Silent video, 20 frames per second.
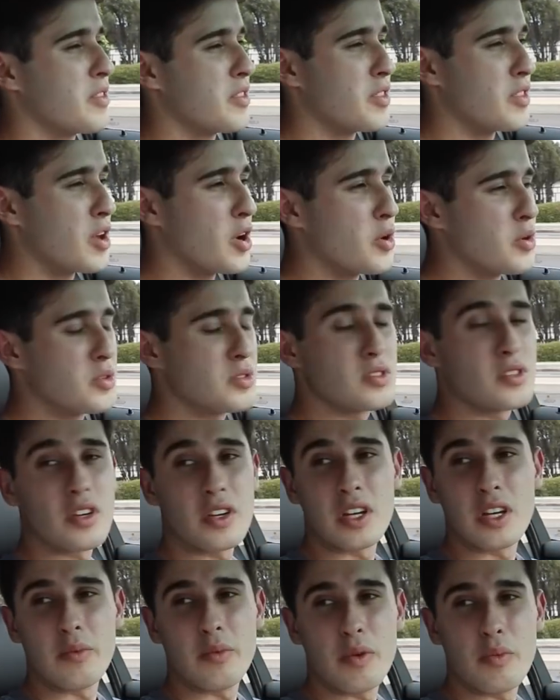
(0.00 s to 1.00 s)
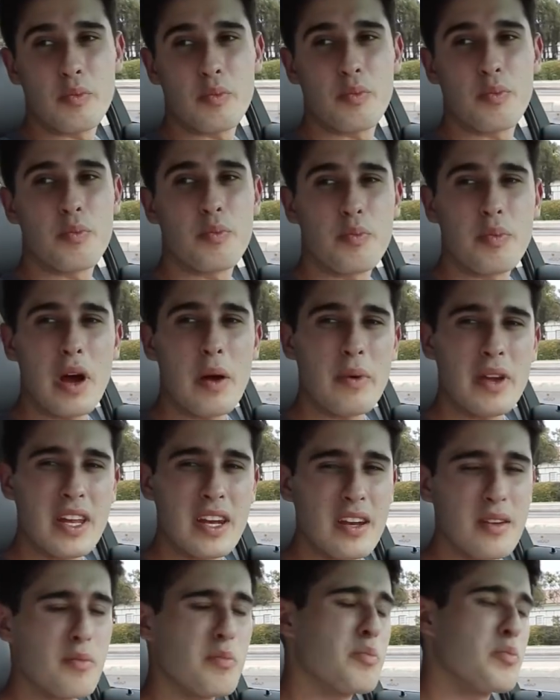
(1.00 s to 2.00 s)
those are going to be, I
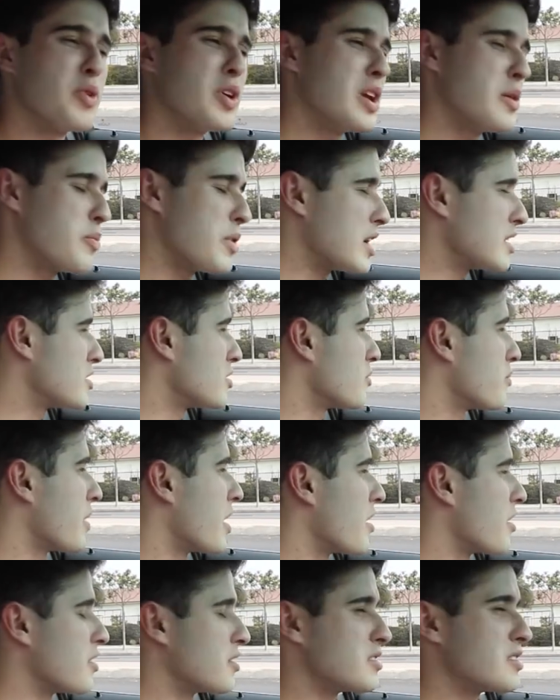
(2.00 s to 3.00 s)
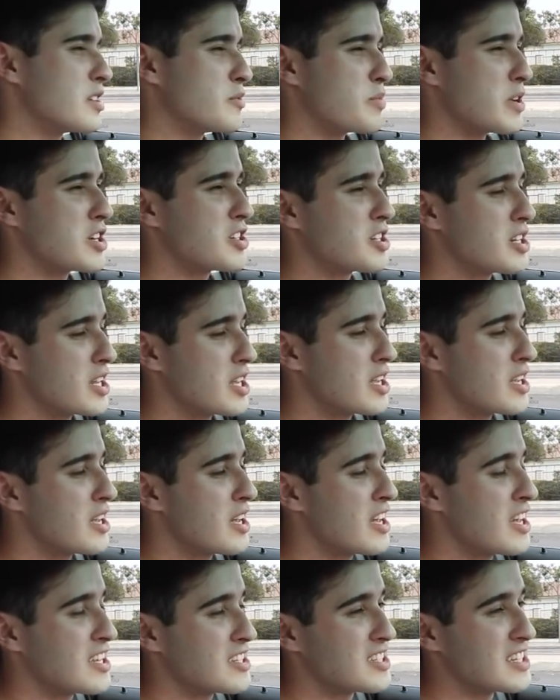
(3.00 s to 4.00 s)
mean, pretty pricey repairs, especially
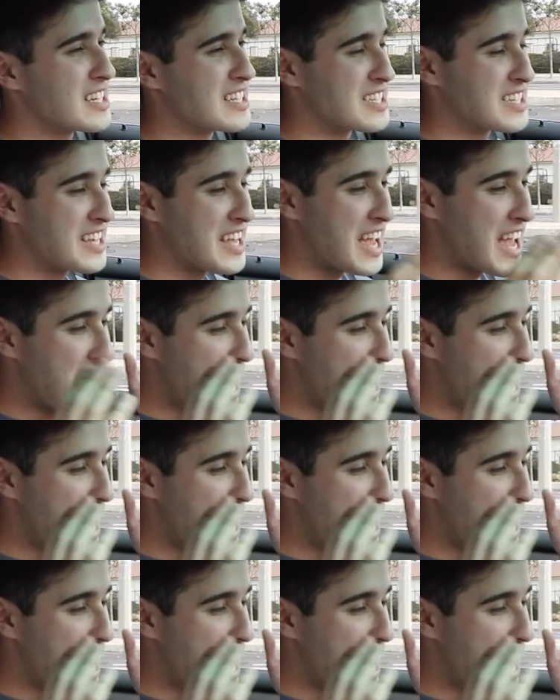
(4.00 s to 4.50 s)
since